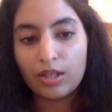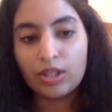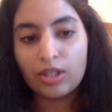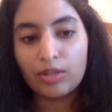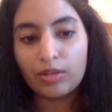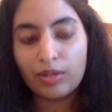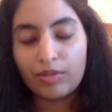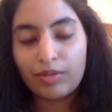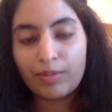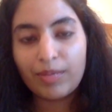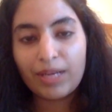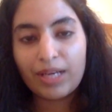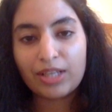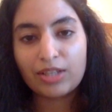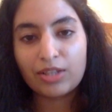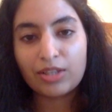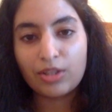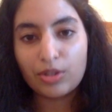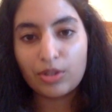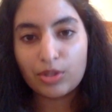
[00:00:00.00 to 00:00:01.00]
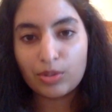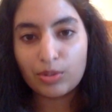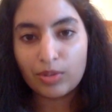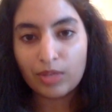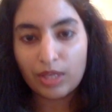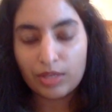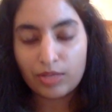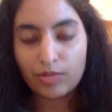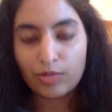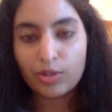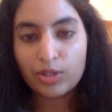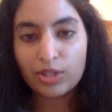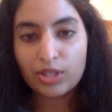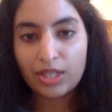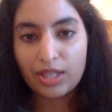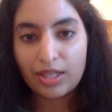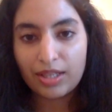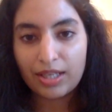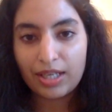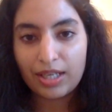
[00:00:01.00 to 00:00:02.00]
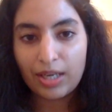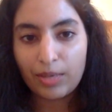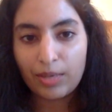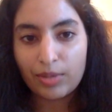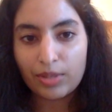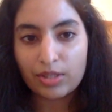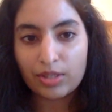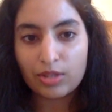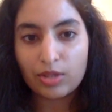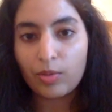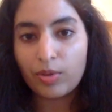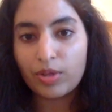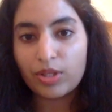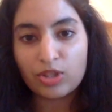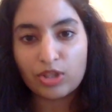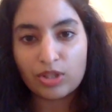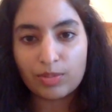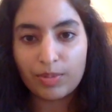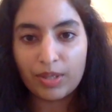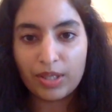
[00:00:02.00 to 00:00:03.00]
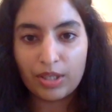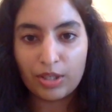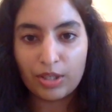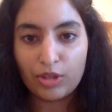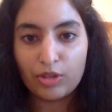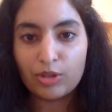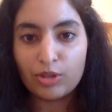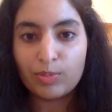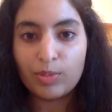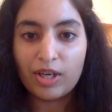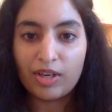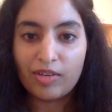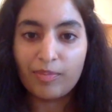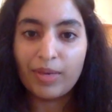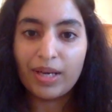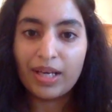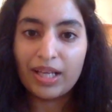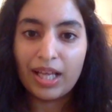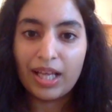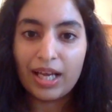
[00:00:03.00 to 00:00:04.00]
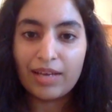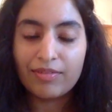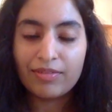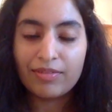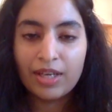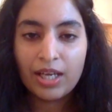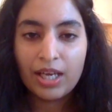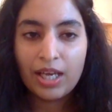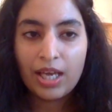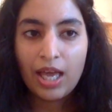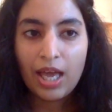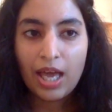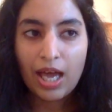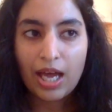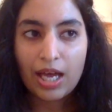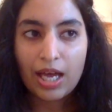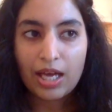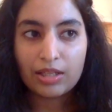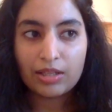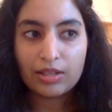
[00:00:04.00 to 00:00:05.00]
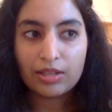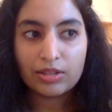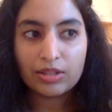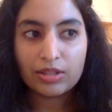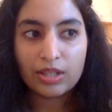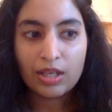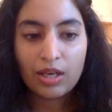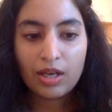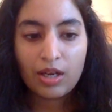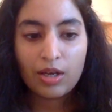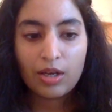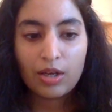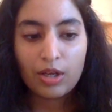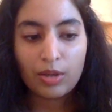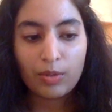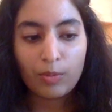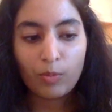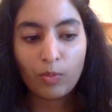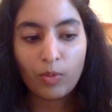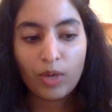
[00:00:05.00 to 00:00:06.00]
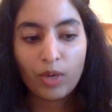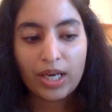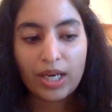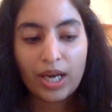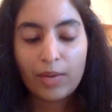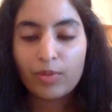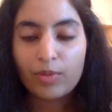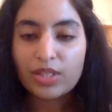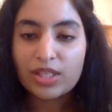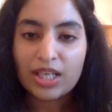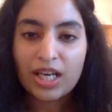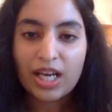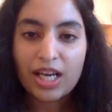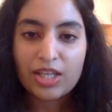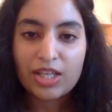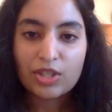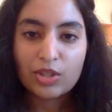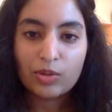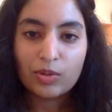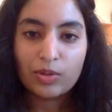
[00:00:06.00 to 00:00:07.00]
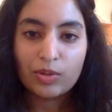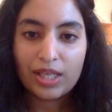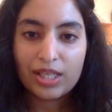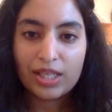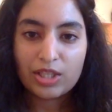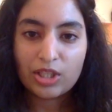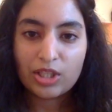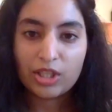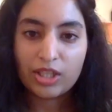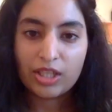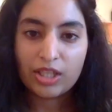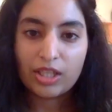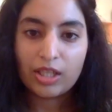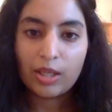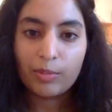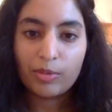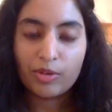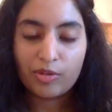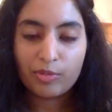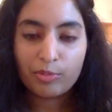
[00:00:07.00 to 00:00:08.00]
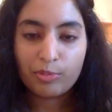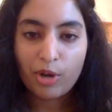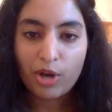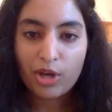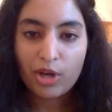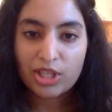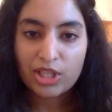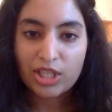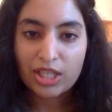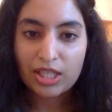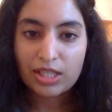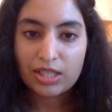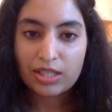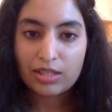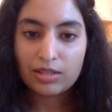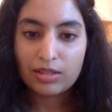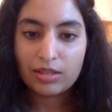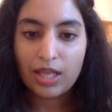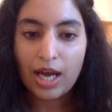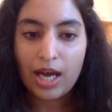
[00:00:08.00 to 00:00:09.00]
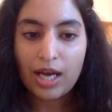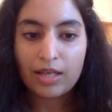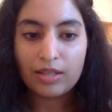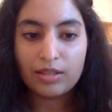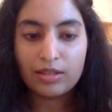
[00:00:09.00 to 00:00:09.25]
giving back to those who were less fortunate than I was always just been a huge part of my life. And when I was in high school, I started a number of projects that